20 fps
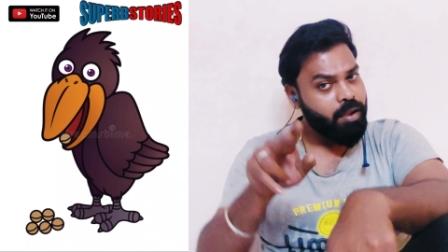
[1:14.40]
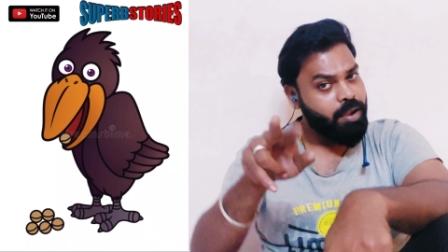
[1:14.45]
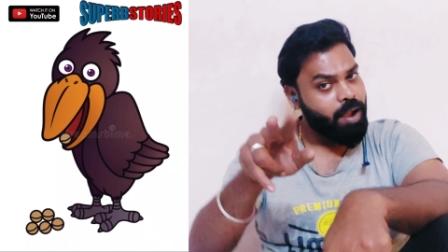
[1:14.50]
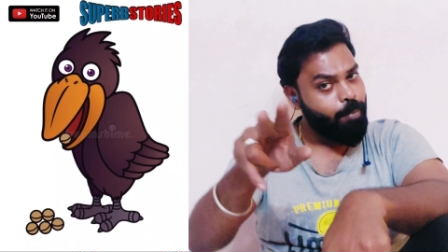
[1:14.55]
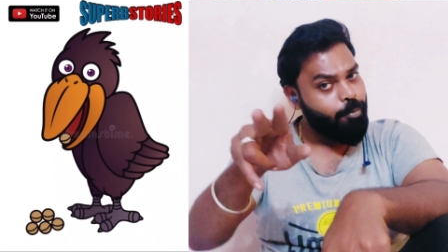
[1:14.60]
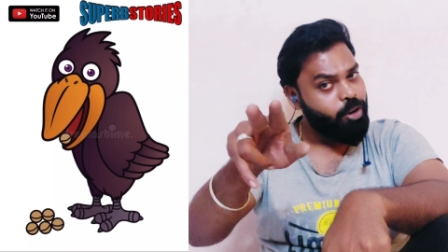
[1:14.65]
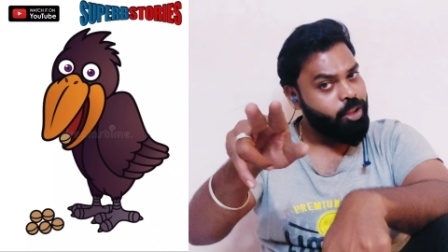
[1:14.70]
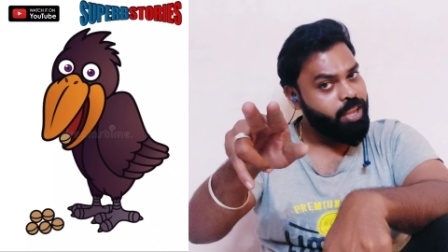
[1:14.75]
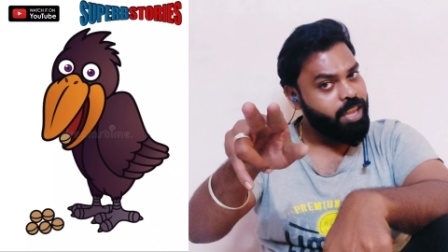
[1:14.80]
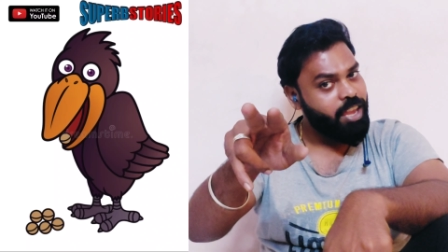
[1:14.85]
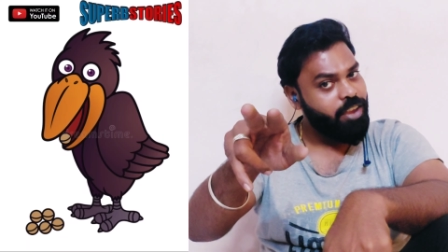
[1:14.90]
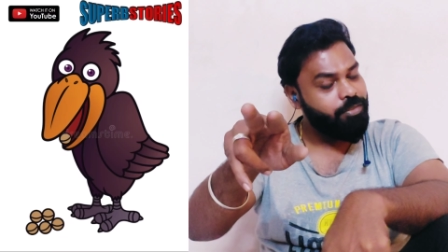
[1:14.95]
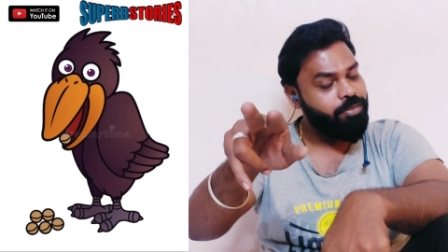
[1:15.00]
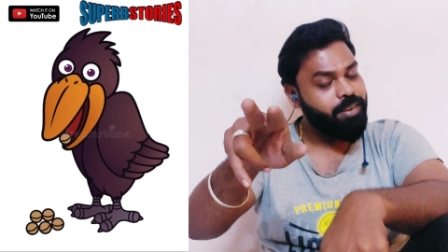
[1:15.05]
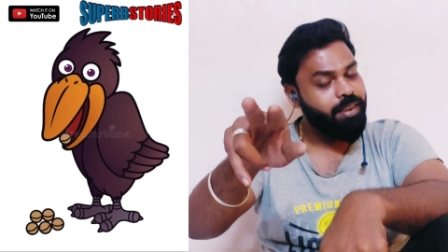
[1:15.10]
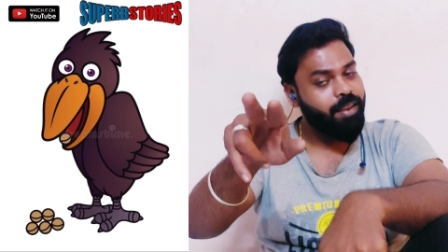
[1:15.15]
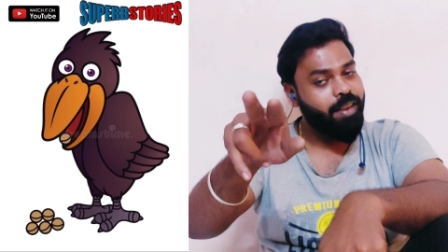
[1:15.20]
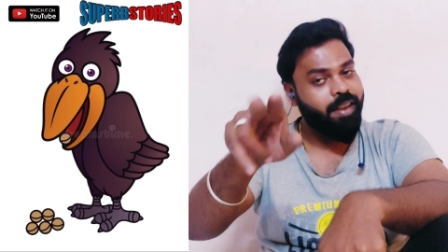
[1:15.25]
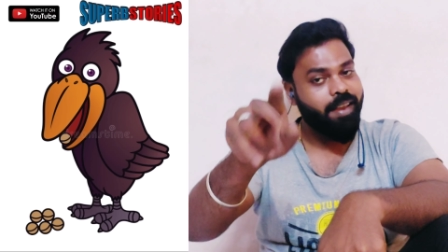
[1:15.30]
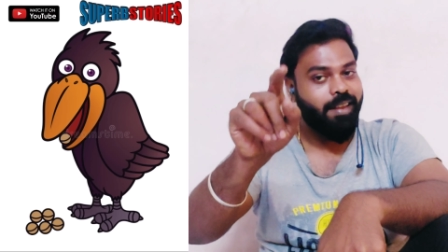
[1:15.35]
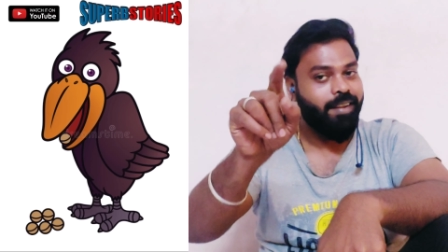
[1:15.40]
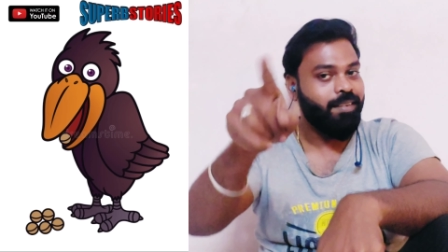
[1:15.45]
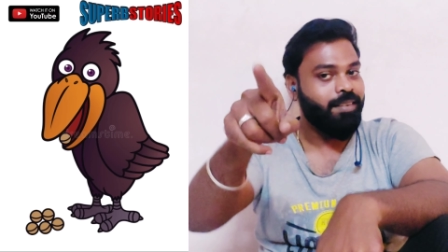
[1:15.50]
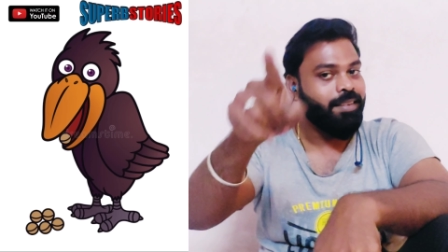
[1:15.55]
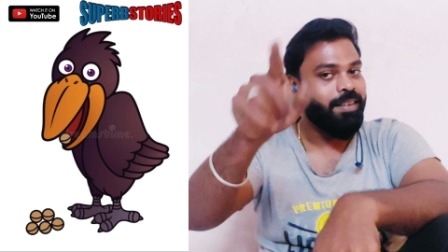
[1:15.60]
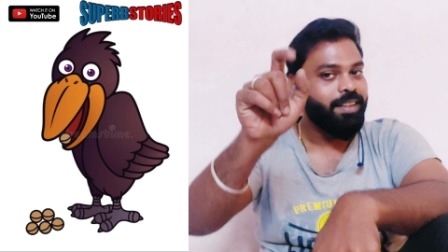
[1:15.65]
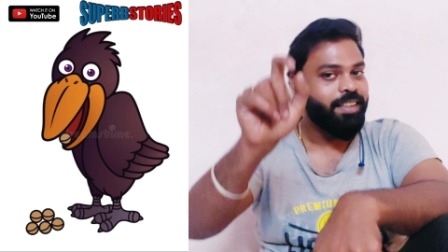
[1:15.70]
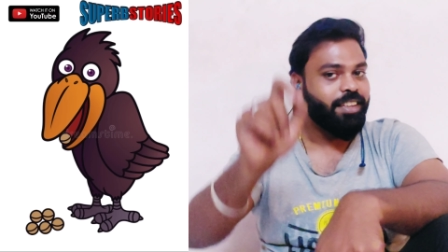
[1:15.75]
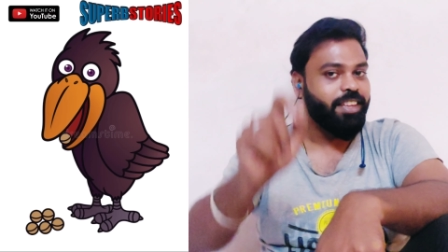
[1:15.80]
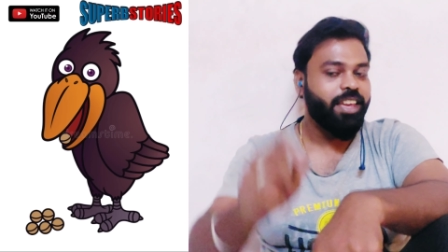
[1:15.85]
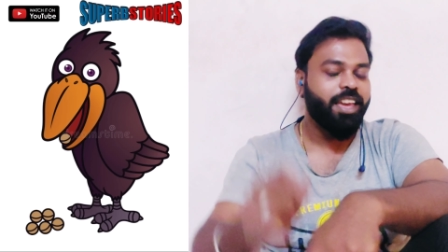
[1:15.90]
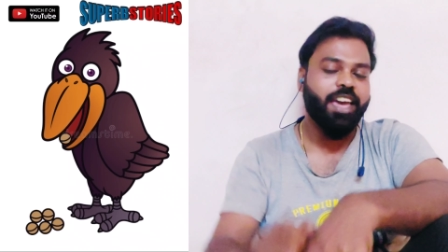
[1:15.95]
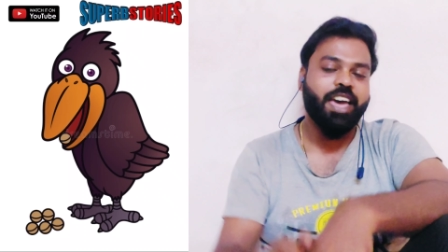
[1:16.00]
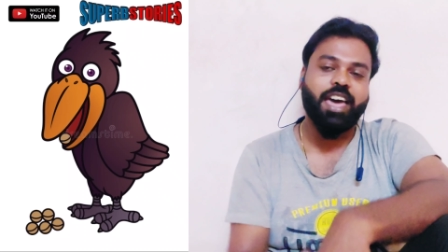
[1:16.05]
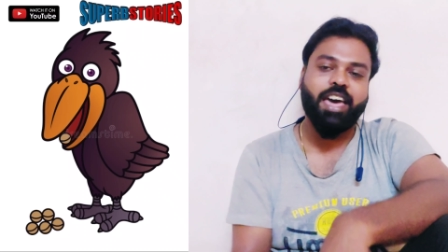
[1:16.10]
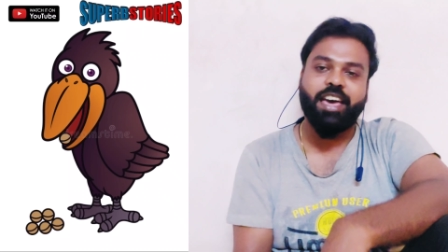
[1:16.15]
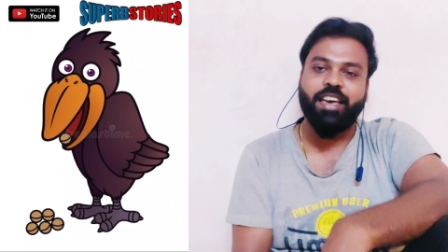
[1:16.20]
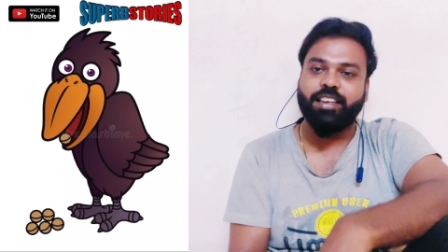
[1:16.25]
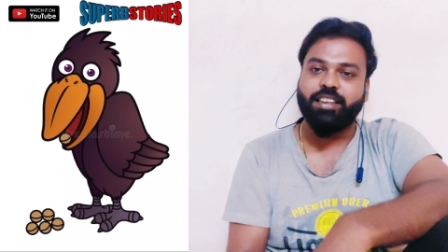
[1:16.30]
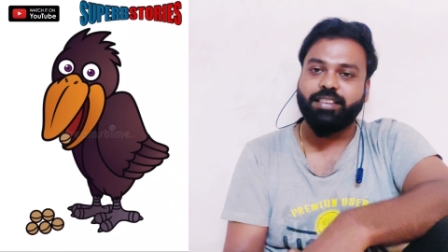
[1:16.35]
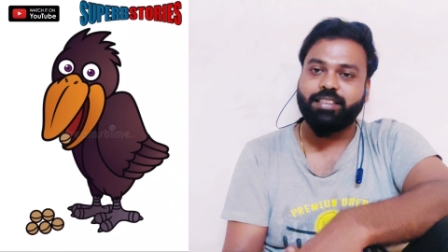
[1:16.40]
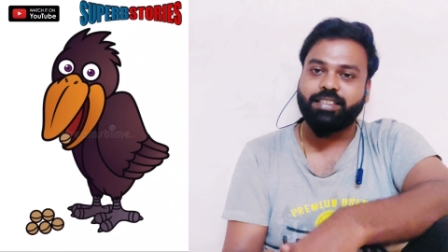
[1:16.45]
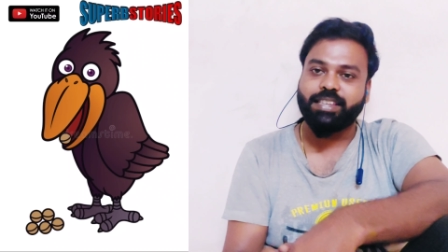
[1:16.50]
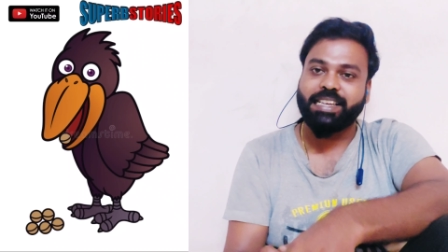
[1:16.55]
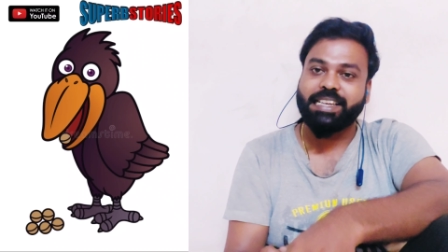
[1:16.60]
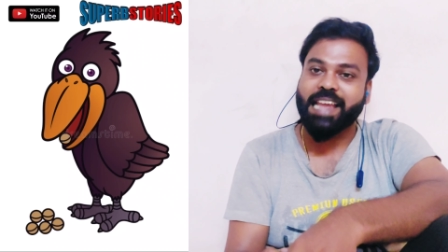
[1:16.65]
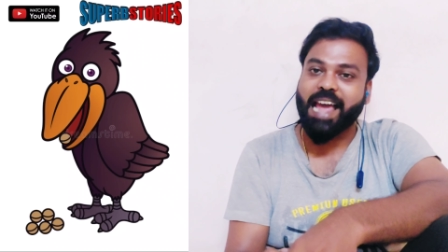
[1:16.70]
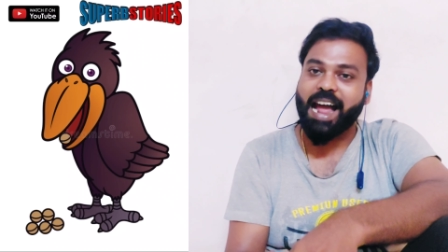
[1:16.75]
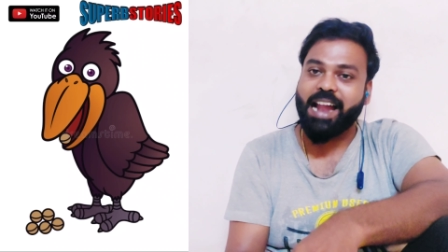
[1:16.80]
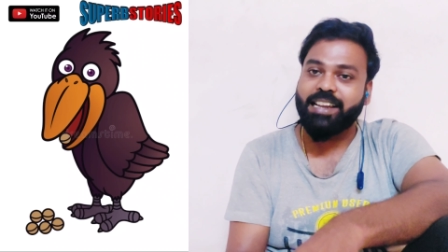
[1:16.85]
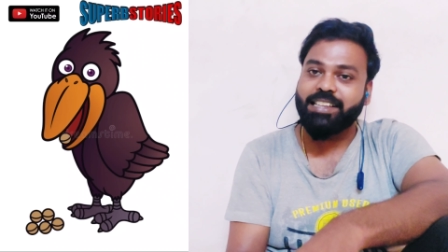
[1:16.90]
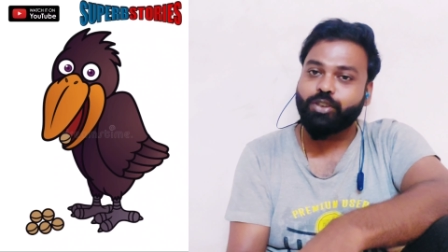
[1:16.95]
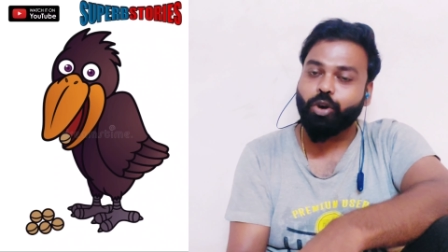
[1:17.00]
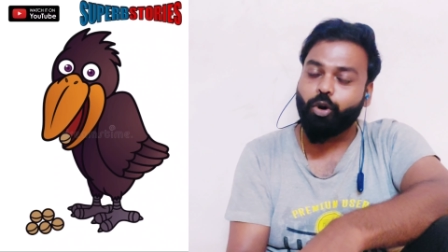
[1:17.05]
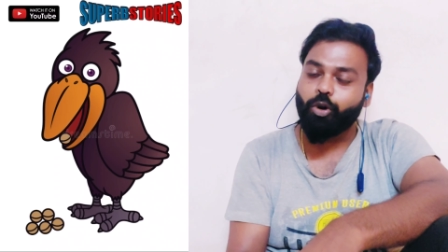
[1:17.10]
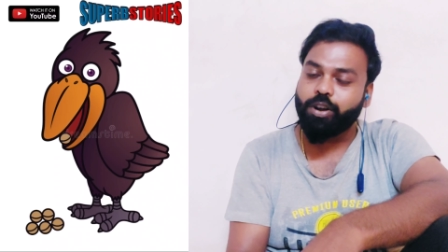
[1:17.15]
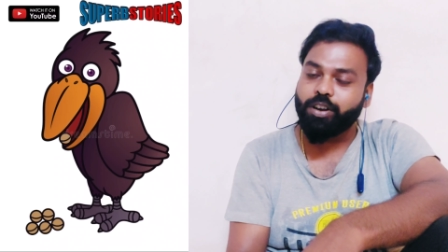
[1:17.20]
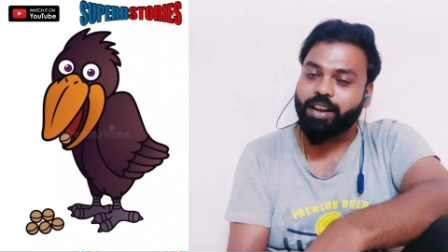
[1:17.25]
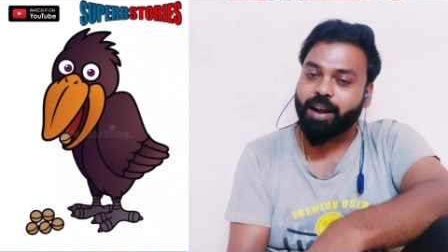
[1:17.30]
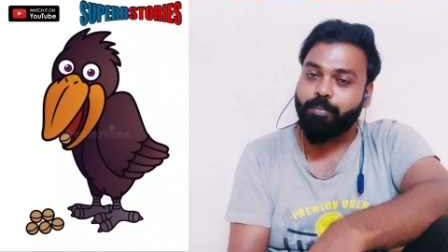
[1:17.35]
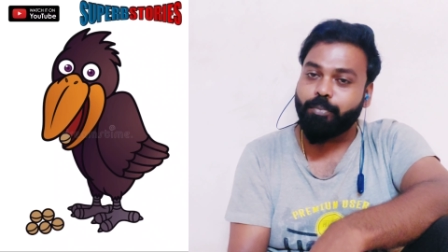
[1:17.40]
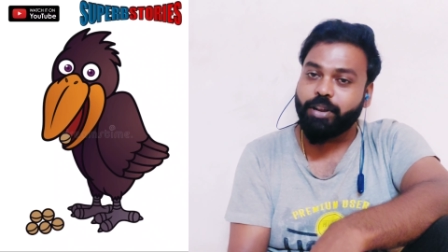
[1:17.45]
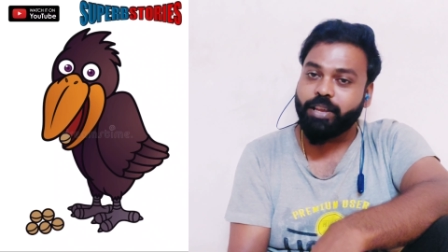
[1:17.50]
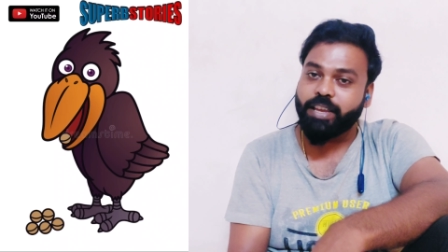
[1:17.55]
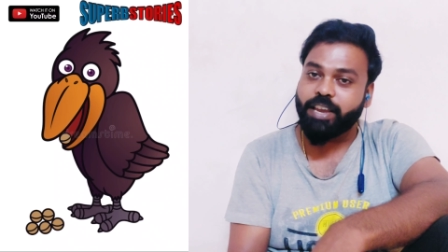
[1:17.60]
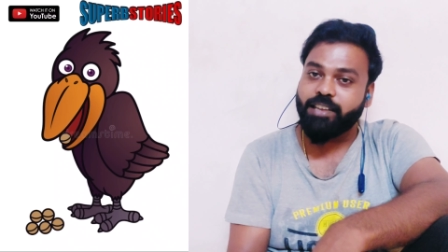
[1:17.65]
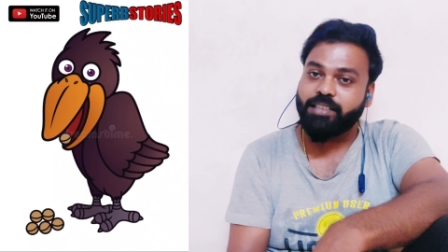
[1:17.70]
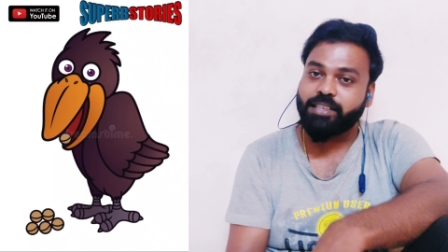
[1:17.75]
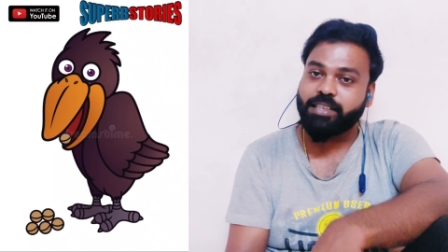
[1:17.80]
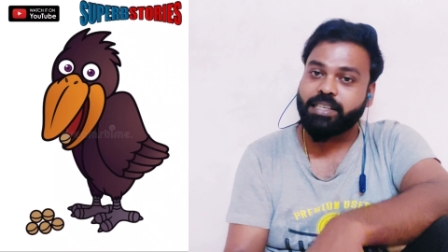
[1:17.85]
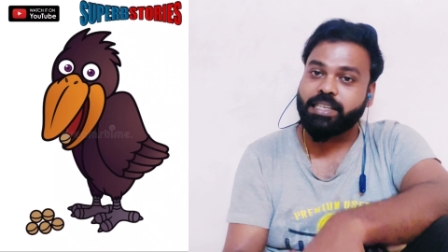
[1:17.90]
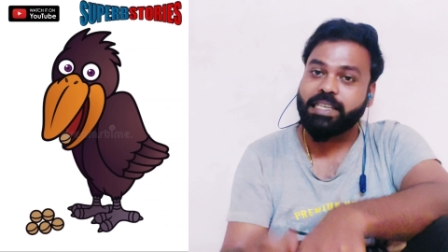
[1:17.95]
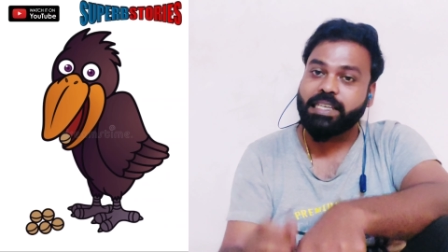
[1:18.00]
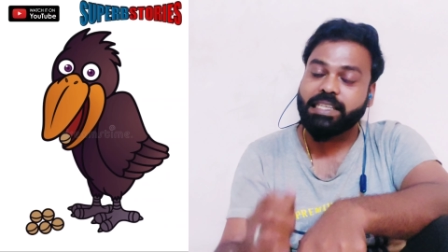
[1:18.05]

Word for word: Communication. Yes, it had its own communication.